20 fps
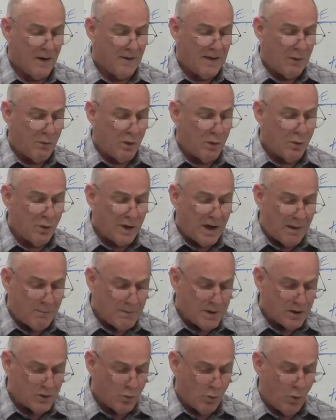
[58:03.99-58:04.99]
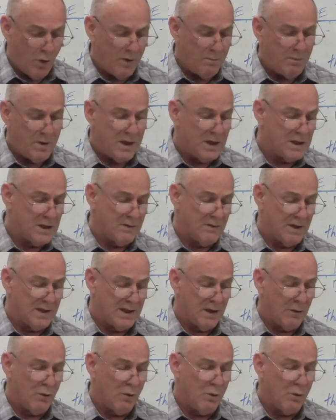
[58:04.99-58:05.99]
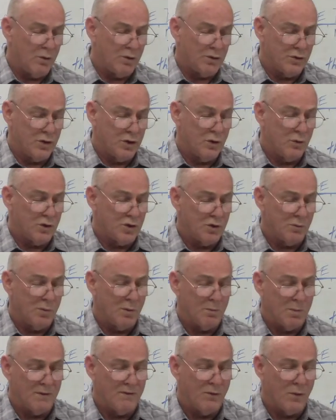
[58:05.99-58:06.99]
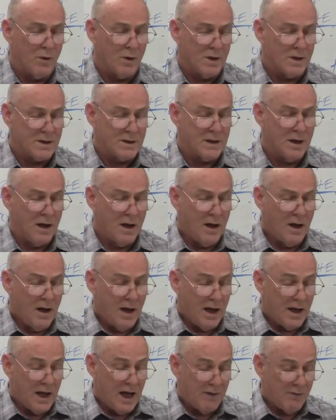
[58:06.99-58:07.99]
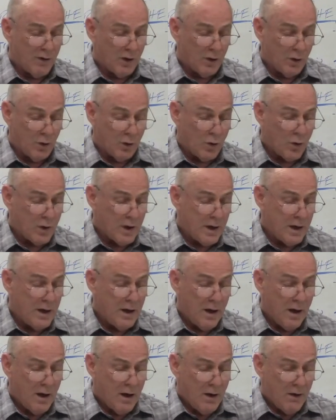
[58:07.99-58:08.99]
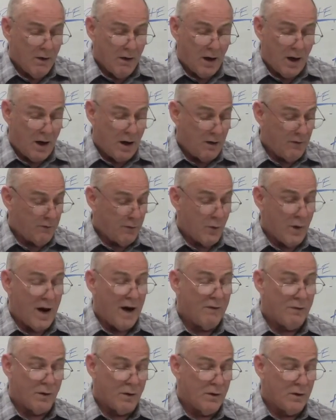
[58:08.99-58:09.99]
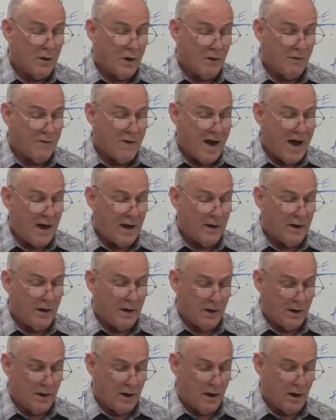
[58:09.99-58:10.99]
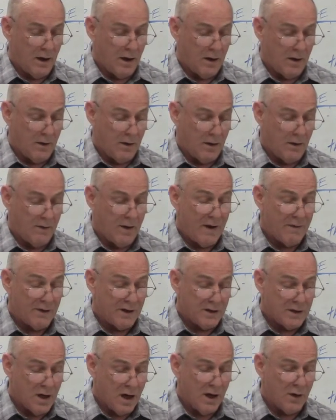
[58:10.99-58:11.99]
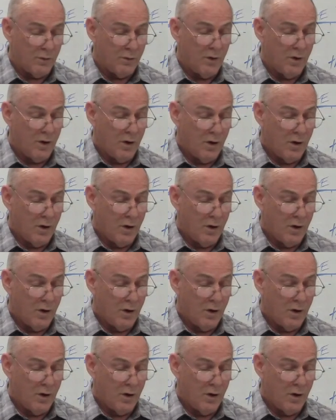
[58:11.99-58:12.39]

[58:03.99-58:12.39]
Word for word: that we will not miss one piece of it, that we will do what you put before us and have the glory uh, forever of that, uh, of having done